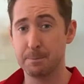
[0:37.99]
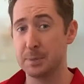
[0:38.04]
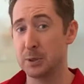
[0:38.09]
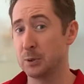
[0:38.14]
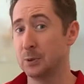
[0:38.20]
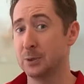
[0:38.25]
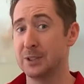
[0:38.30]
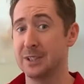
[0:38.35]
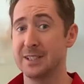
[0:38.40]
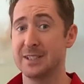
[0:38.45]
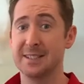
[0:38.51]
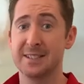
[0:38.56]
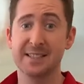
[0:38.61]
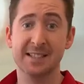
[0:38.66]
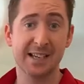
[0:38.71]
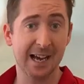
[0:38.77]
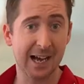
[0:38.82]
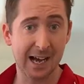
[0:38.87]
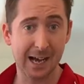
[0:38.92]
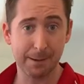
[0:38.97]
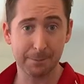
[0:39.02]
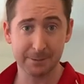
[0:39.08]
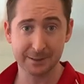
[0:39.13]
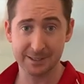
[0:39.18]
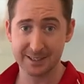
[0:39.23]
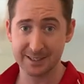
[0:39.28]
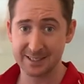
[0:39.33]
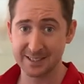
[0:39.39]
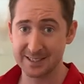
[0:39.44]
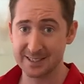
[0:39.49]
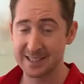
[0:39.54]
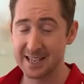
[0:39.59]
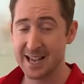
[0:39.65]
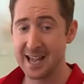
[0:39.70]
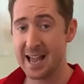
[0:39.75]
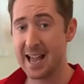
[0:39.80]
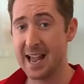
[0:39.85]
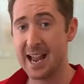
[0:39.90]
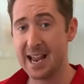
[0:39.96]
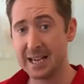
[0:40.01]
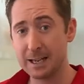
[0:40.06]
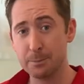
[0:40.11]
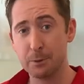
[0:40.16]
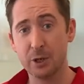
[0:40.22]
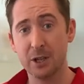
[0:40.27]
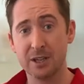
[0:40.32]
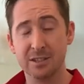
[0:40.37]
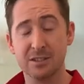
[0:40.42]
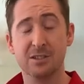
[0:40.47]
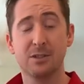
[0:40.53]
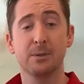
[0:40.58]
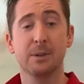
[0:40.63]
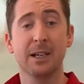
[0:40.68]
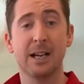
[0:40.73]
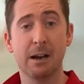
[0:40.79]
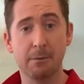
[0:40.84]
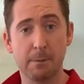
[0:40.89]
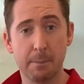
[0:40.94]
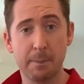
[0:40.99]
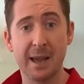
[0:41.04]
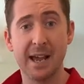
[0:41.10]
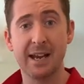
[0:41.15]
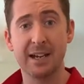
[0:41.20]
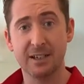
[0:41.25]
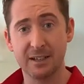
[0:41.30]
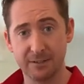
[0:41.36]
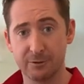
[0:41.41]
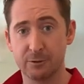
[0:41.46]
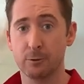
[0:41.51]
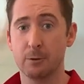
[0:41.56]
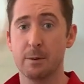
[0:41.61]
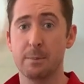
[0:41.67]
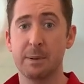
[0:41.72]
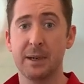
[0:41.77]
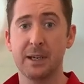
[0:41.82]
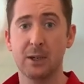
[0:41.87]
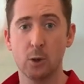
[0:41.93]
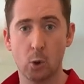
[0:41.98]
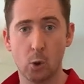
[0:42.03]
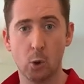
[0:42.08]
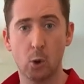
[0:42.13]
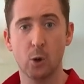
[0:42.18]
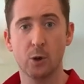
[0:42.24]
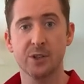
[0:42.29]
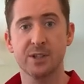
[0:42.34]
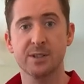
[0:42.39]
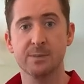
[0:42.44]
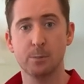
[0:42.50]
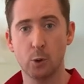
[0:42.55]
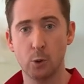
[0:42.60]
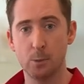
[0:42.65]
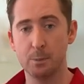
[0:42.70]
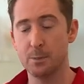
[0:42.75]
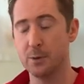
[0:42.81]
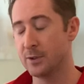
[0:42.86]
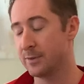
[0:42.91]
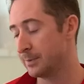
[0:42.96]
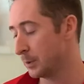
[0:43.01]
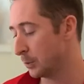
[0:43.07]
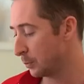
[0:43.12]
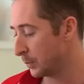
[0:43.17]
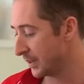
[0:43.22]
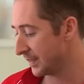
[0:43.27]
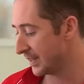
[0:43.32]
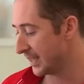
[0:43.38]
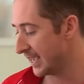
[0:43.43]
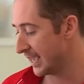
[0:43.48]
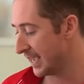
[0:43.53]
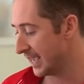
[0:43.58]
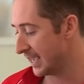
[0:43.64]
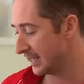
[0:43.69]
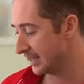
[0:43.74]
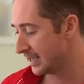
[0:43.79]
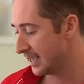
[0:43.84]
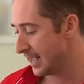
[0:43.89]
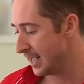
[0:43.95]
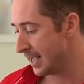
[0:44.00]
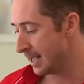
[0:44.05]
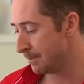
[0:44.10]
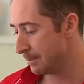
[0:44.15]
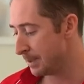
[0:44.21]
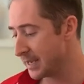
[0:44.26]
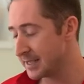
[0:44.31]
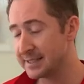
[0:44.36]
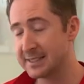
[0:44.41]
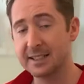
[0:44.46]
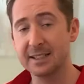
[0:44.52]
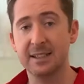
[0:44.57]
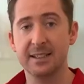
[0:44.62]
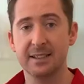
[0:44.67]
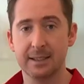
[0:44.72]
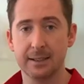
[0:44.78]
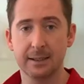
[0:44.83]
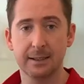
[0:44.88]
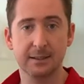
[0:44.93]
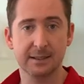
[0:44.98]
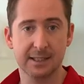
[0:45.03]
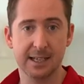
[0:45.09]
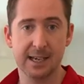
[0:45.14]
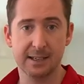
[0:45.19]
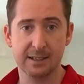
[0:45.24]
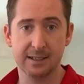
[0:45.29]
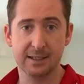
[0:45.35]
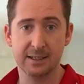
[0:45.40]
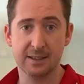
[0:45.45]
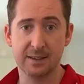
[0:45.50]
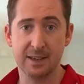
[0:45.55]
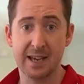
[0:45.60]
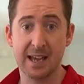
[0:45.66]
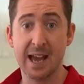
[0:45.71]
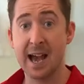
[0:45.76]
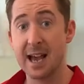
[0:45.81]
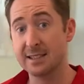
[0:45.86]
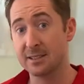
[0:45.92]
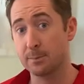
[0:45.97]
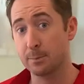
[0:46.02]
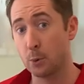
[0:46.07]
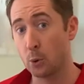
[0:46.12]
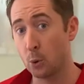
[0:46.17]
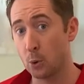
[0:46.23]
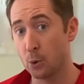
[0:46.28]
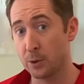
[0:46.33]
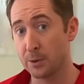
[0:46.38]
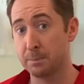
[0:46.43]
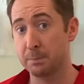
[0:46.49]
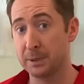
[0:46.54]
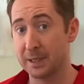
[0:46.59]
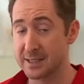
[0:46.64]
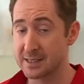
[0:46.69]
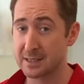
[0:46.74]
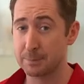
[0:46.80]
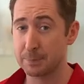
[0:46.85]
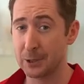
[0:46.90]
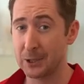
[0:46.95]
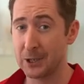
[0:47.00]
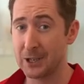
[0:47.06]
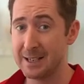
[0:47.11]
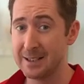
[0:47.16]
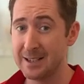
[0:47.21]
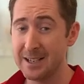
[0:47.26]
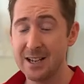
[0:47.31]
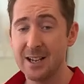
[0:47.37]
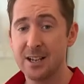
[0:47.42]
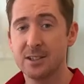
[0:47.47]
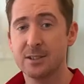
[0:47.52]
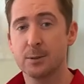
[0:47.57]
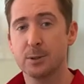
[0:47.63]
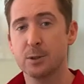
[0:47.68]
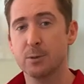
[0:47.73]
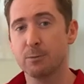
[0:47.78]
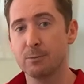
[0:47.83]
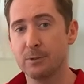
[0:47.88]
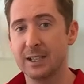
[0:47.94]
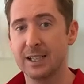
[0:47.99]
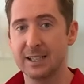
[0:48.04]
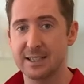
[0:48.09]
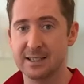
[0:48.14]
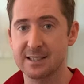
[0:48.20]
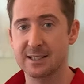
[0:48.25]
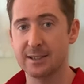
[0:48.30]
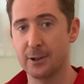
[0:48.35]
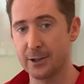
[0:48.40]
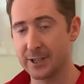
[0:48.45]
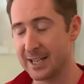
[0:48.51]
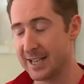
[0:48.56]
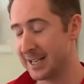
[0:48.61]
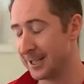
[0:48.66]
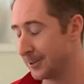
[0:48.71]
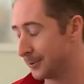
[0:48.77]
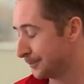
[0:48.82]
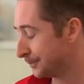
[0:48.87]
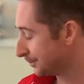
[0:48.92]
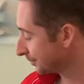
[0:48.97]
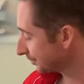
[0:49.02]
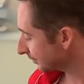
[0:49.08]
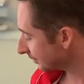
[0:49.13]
builders, carpenters, anybody that's doing a repetitive gripping or small movement with their hand. And basically the little tendon in there has a poor blood supply, so it's really slow to heal.